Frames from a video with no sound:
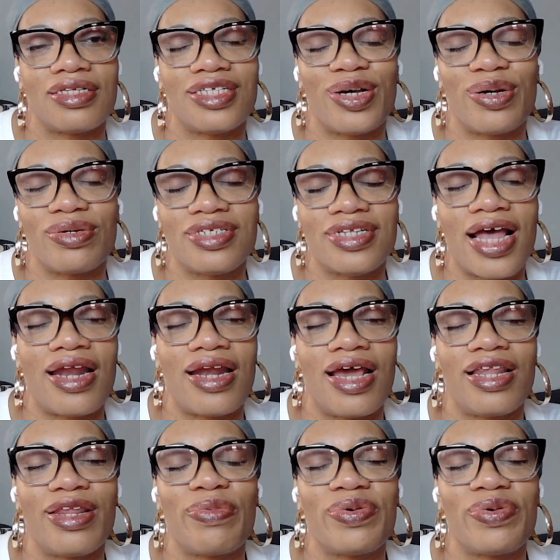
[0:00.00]
So Staten
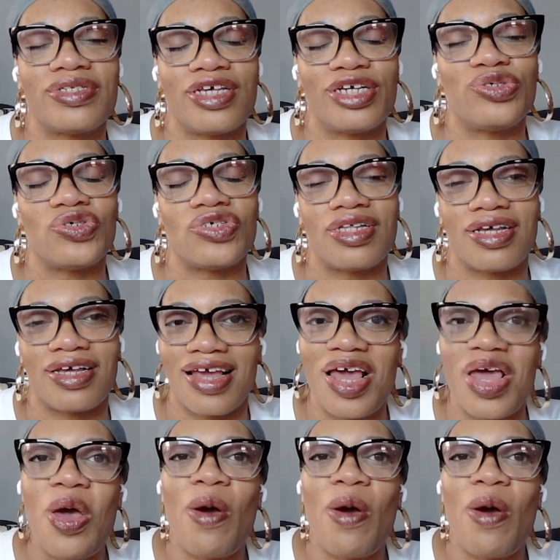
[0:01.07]
Island was interesting,